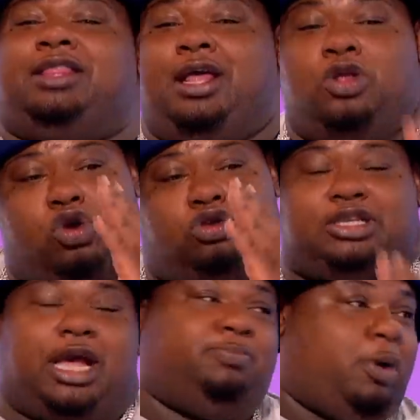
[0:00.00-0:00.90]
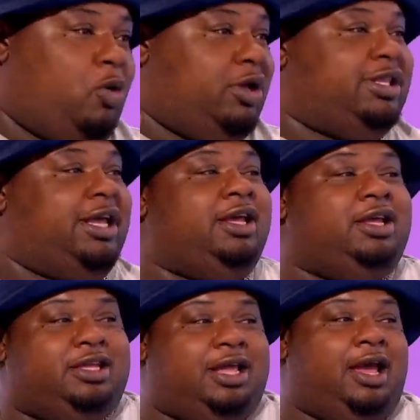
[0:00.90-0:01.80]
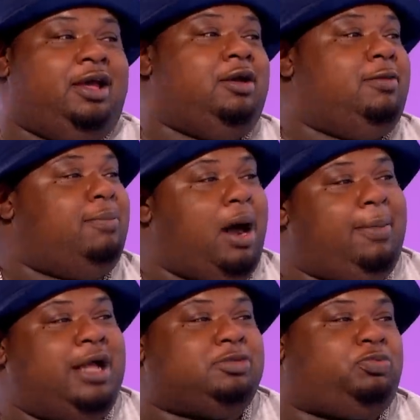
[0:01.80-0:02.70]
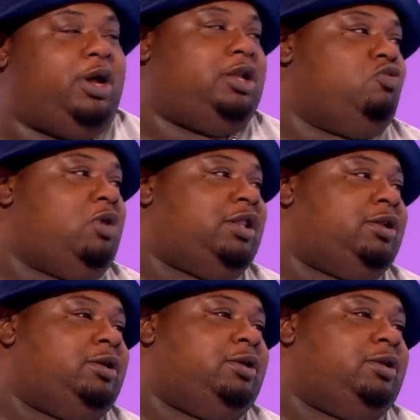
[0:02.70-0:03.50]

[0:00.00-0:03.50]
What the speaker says: And then Hussein bolted it, yeah? Mum had to put in a run.